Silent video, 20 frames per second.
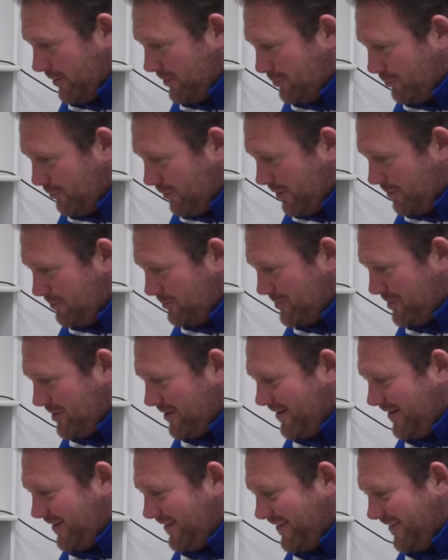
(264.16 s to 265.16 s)
his
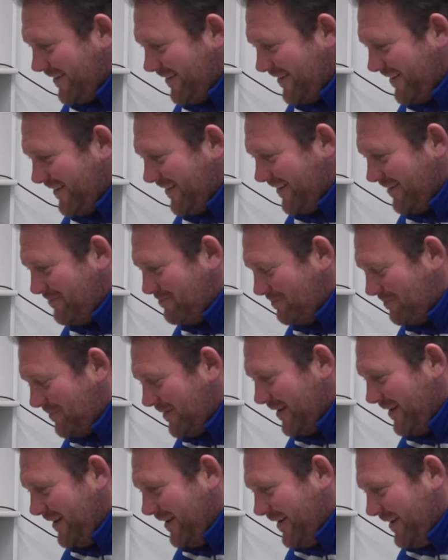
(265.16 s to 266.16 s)
ribs, and
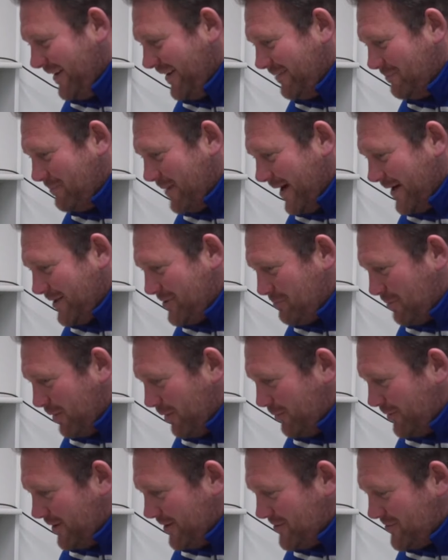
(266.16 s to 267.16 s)
Max
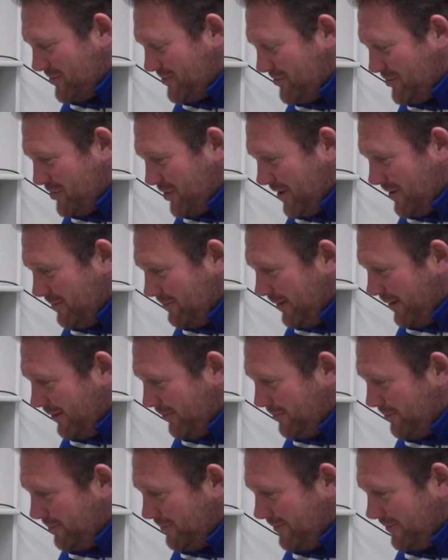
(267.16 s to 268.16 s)
broke his
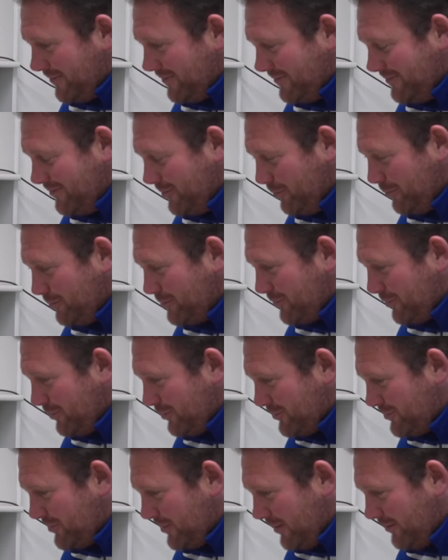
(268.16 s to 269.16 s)
cheekbone, and all
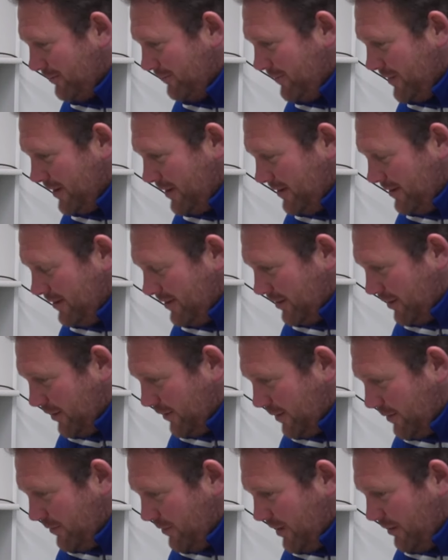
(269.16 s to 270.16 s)
sorts. So, you
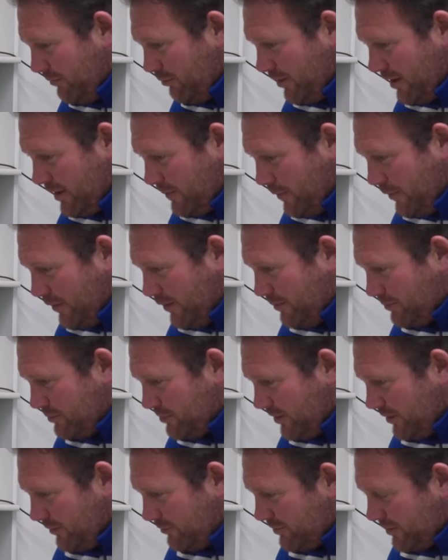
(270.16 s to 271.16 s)
know, they're really putting
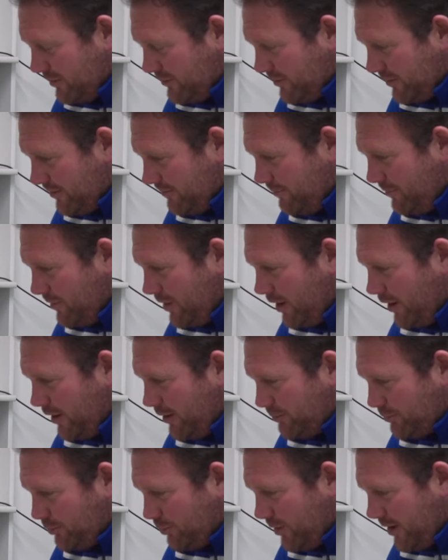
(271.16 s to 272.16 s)
themselves into
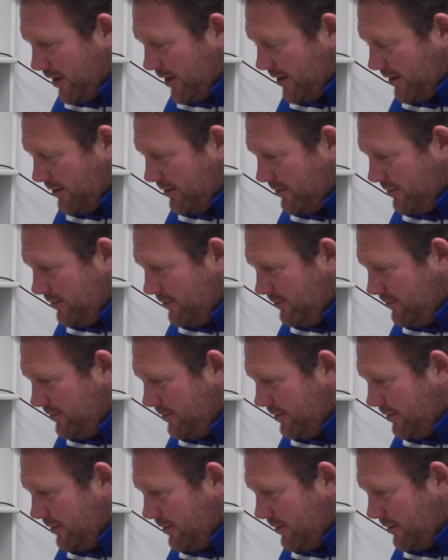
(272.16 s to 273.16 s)
harm's way, and
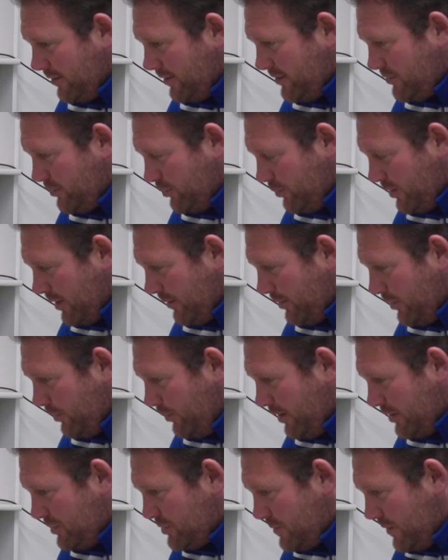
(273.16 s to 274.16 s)
it's all coming
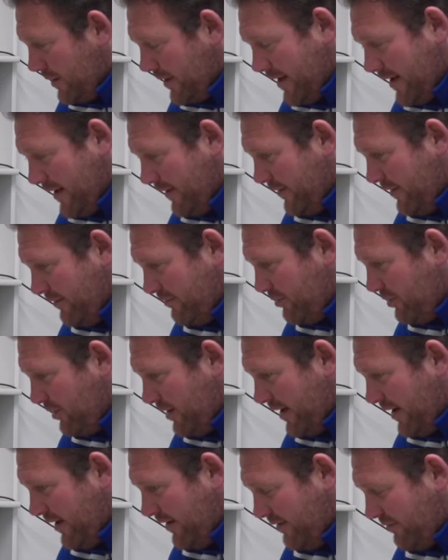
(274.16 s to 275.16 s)
at once. But how they've
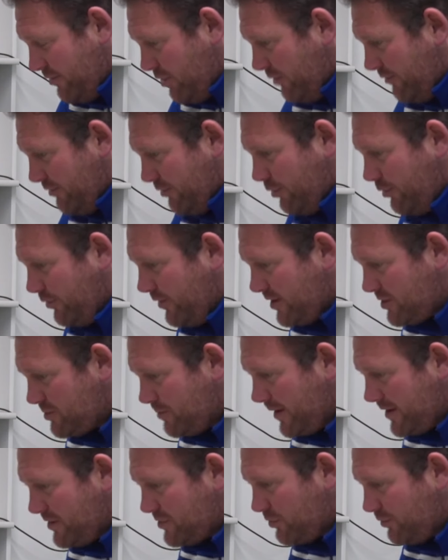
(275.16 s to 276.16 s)
got through
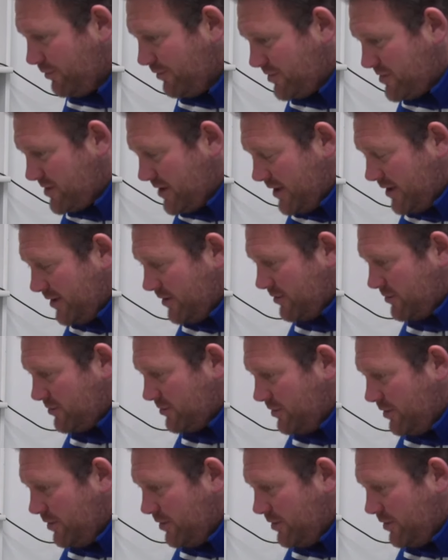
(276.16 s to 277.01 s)
this mental fatigue